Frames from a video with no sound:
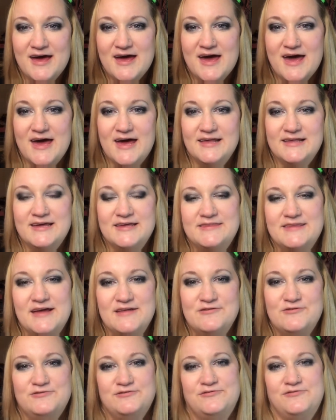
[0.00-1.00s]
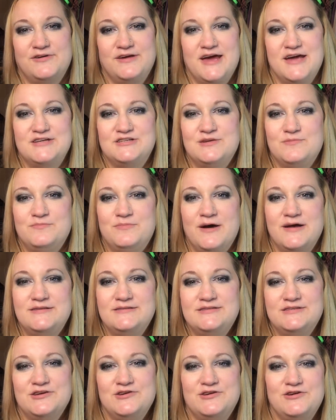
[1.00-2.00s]
and hit that notification button
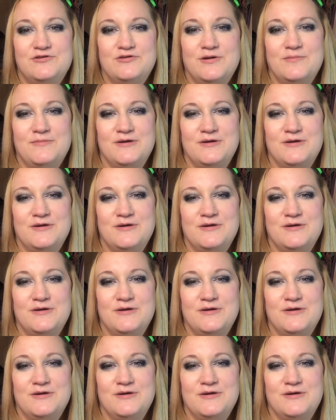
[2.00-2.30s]
so you can